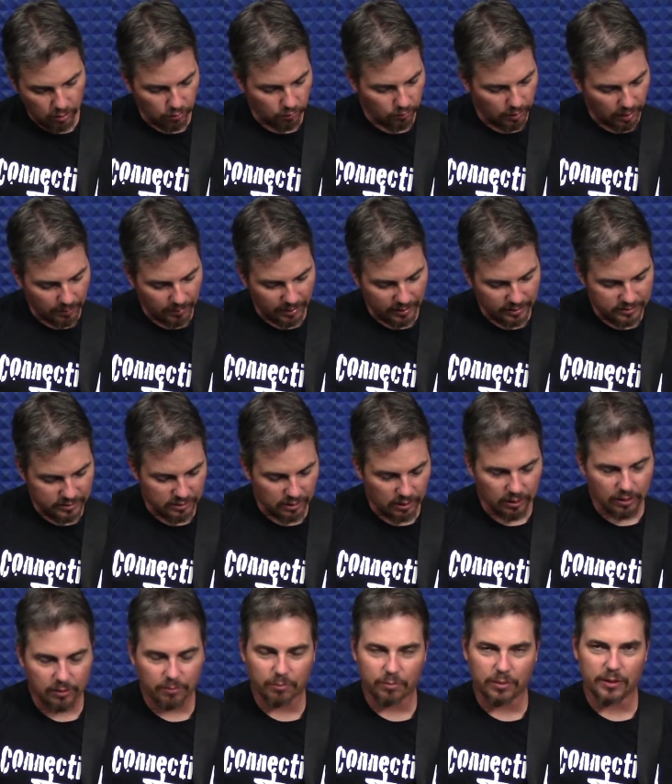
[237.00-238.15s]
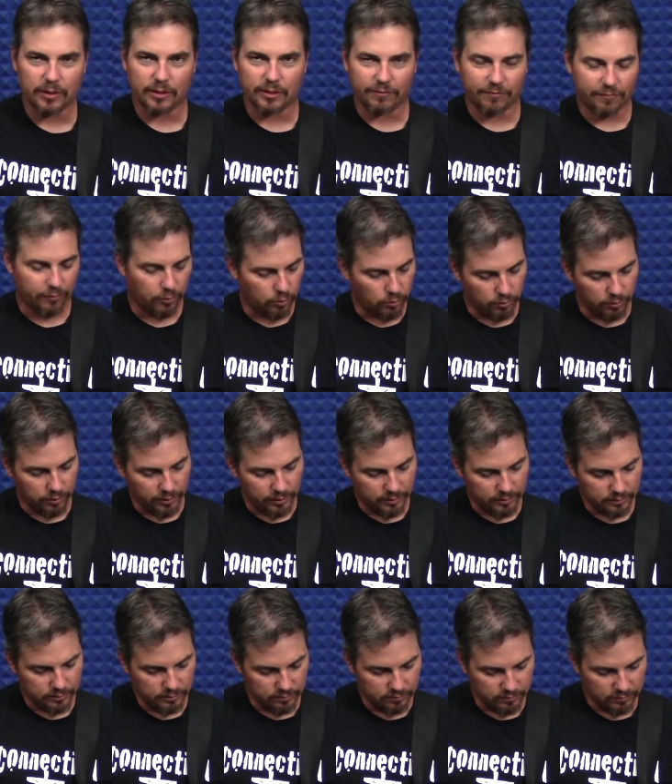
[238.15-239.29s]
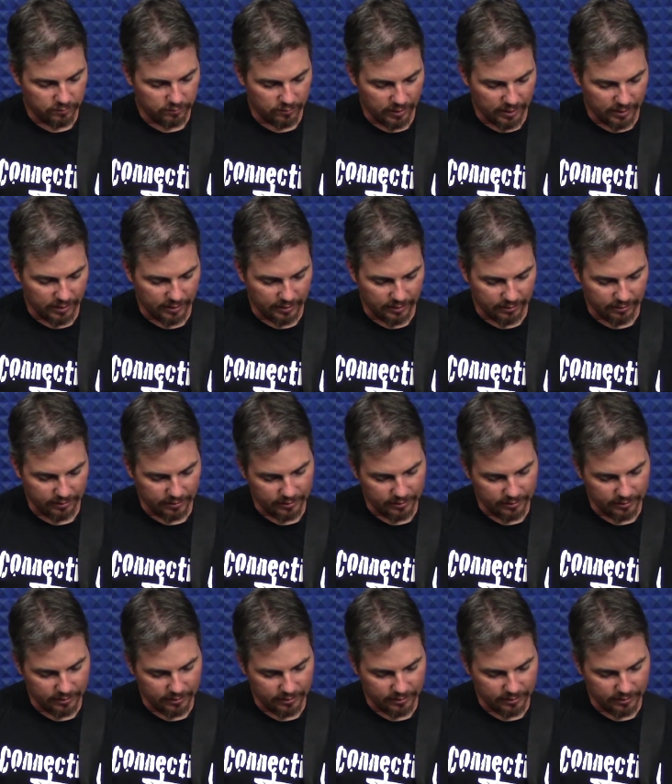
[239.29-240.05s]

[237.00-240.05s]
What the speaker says: I mean, it's not completely foreign right here.